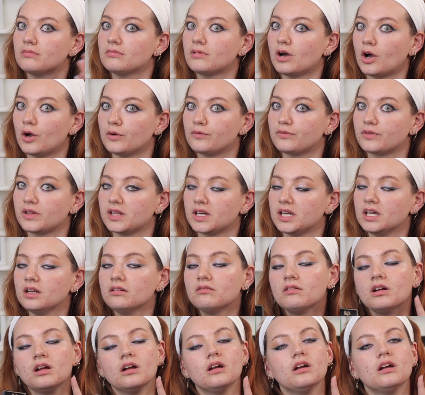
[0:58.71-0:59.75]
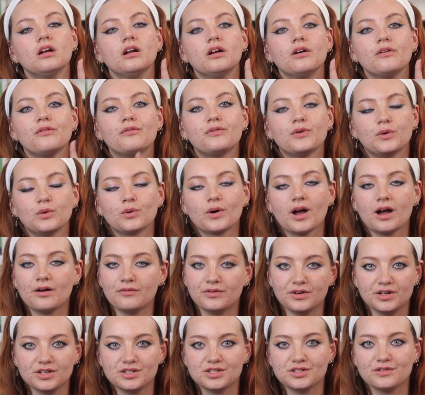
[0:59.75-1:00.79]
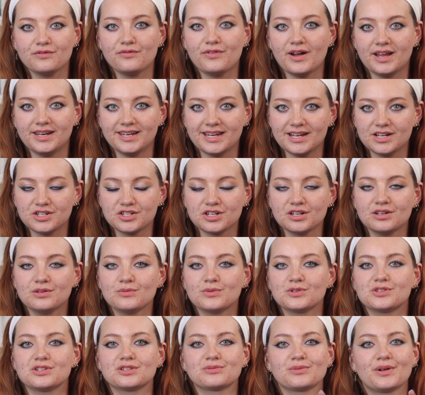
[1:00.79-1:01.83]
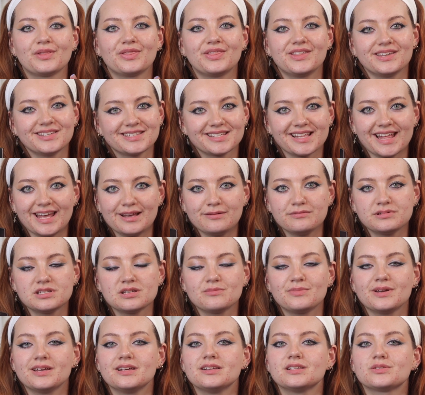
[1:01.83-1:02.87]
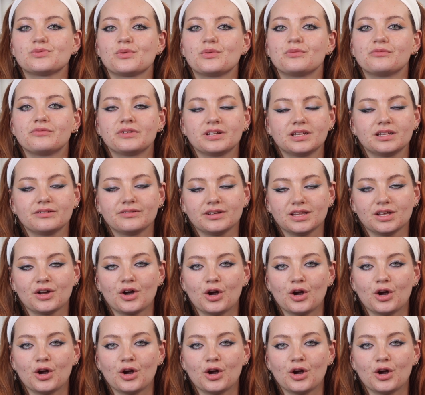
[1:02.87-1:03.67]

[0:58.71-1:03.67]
hopefully, full coverage foundation, which is what this claims to be. So I'm really